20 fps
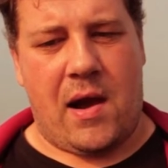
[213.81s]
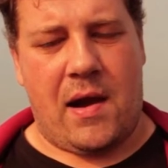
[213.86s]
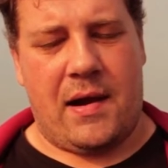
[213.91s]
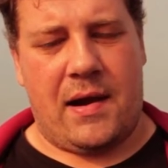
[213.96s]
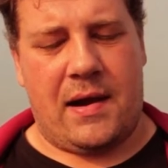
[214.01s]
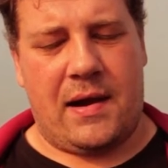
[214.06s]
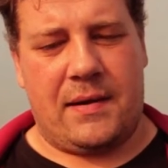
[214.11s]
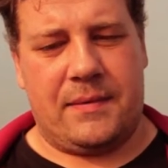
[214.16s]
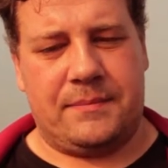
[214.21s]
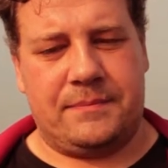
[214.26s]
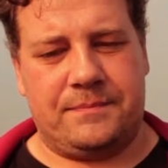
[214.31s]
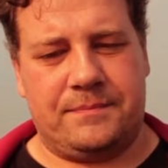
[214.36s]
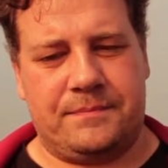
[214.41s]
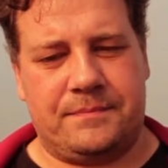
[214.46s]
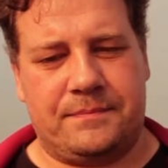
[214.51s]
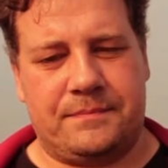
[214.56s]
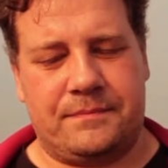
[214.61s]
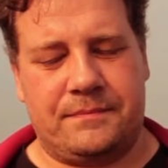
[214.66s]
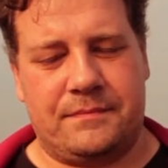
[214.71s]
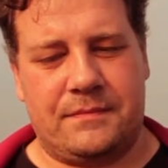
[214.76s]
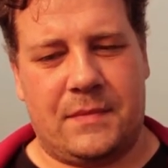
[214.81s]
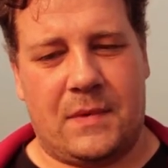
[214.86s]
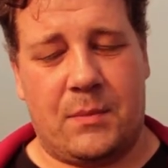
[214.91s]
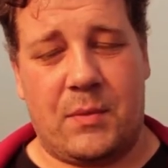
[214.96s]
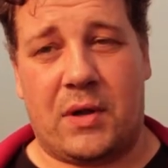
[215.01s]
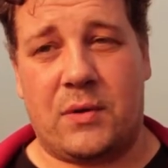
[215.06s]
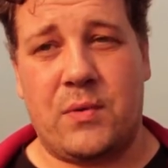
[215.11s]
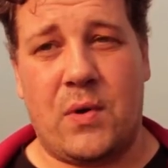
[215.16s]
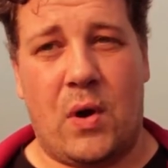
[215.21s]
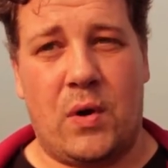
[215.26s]
Um,
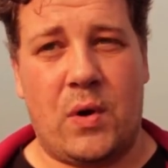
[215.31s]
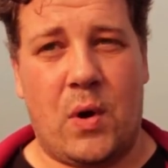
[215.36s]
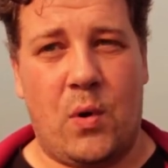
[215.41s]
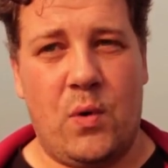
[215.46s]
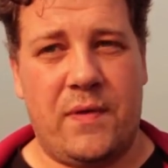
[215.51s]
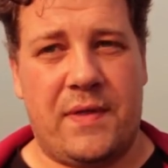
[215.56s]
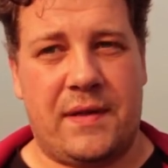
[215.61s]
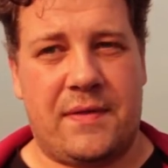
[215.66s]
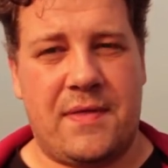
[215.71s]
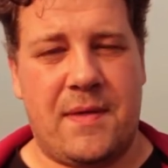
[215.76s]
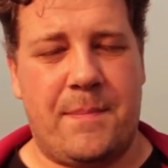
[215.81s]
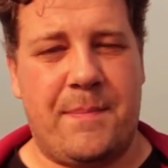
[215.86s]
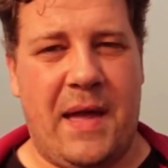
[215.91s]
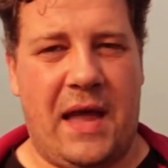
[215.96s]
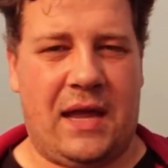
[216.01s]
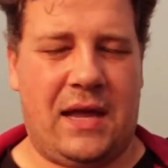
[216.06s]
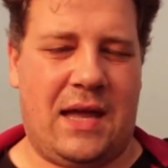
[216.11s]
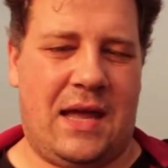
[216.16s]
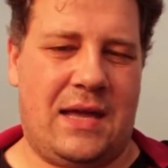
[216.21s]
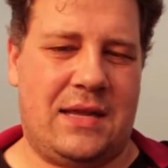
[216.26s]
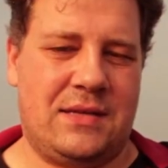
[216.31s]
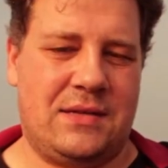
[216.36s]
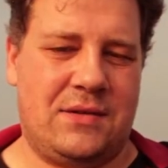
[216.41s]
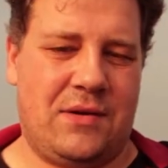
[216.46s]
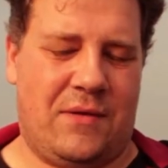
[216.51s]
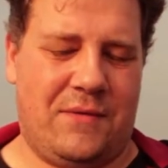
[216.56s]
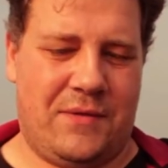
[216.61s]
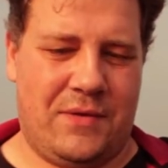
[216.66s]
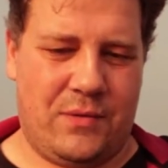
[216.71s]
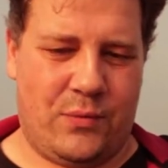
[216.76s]
but we all know that the back end
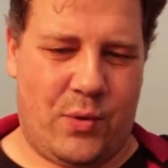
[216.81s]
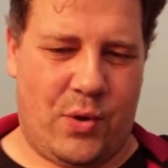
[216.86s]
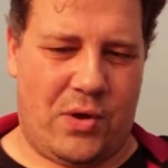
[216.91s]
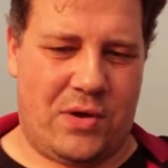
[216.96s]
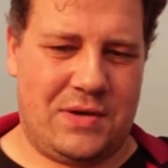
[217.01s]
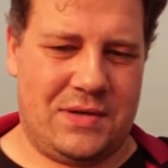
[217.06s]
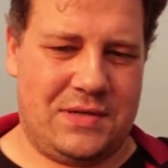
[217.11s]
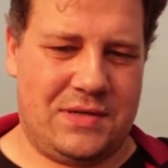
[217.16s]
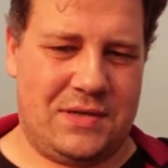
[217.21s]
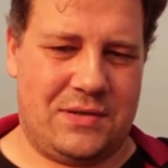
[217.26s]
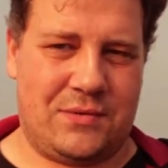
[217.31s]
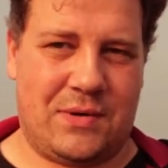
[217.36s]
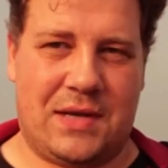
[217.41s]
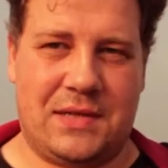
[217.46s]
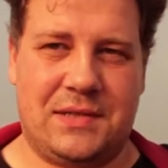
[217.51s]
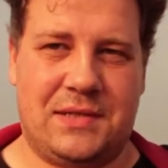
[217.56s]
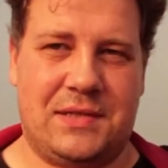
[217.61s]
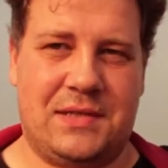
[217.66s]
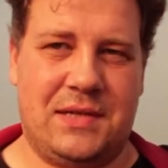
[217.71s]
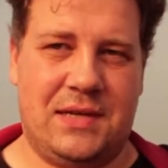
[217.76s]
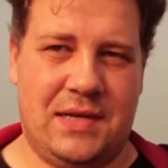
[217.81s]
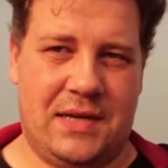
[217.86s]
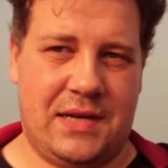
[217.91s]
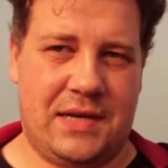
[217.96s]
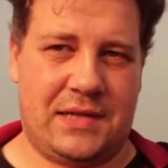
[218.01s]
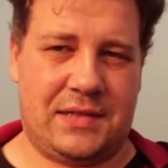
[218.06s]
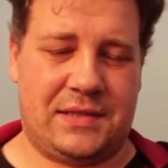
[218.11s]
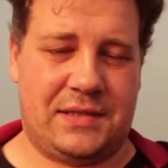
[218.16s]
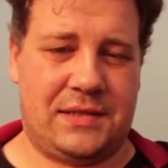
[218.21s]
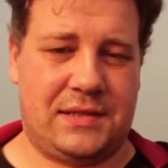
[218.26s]
of the world runs
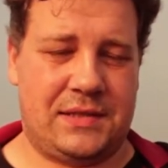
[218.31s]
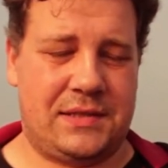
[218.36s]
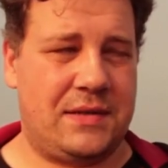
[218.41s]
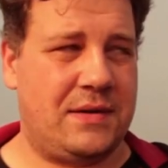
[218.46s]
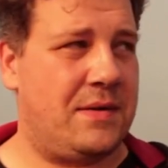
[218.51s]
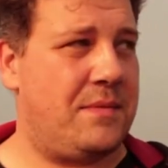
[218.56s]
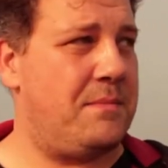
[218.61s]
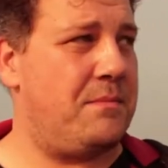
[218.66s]
Linux.